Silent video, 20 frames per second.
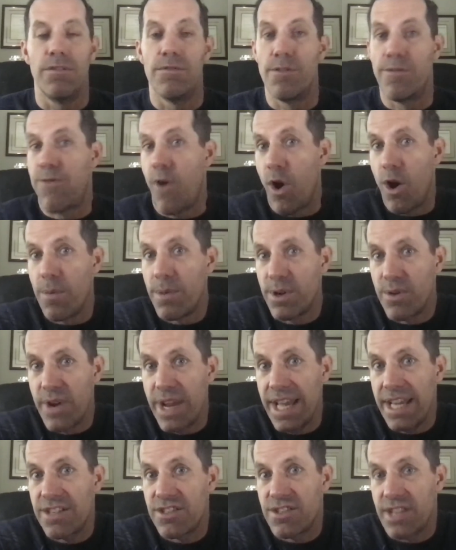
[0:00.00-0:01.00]
Farm and
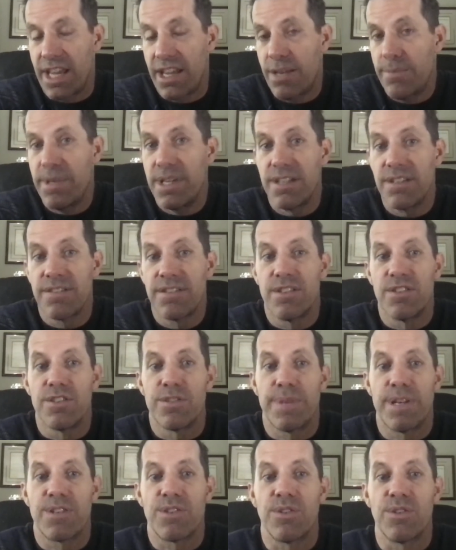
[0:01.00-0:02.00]
ranch, that could be considered
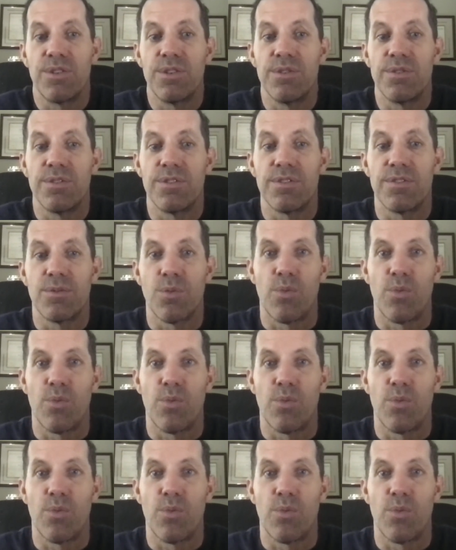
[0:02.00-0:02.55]
special uses.